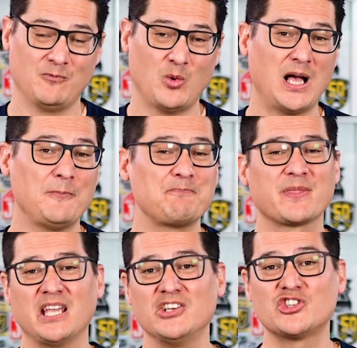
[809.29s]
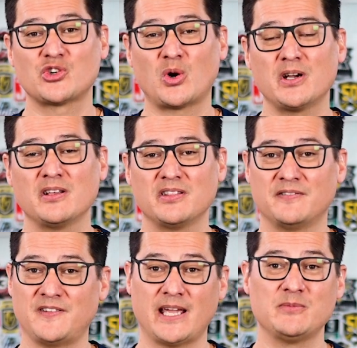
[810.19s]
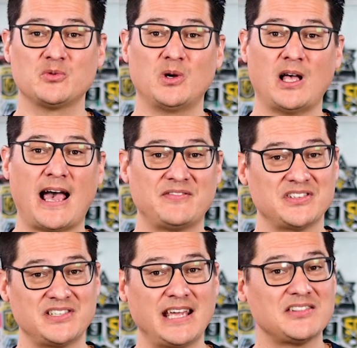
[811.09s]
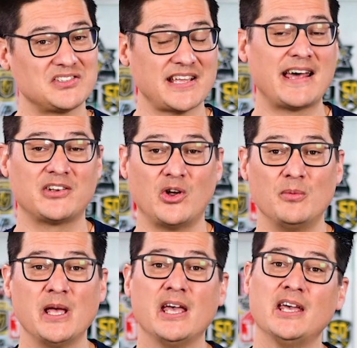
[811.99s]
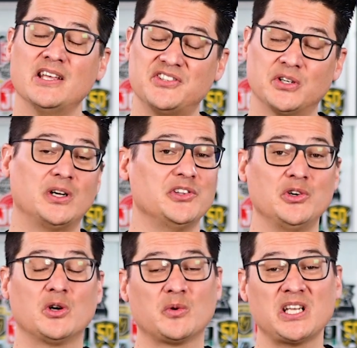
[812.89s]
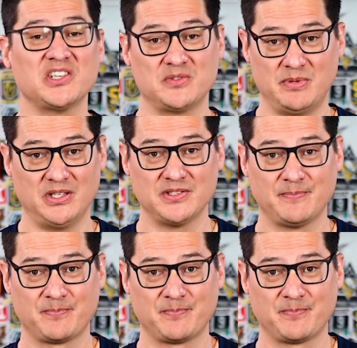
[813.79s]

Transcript: Well, in short, the Flames will have to stay at the Saddledome until a new arena is built.